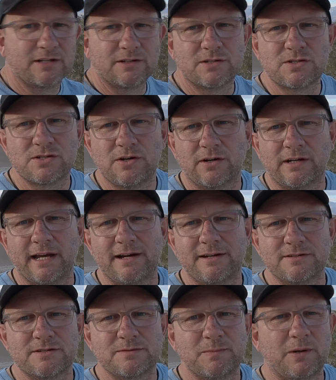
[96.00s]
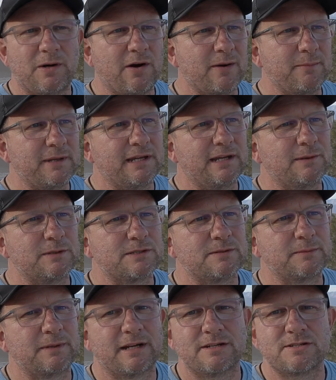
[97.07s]
got a shot going just behind me here, which
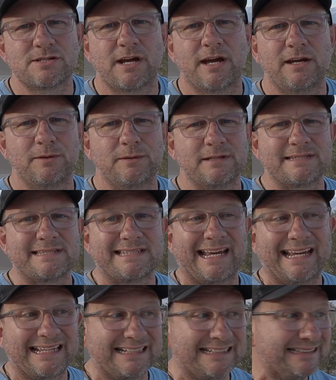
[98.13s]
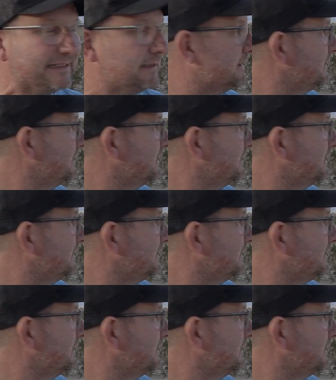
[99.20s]
I'm going to show you in a second.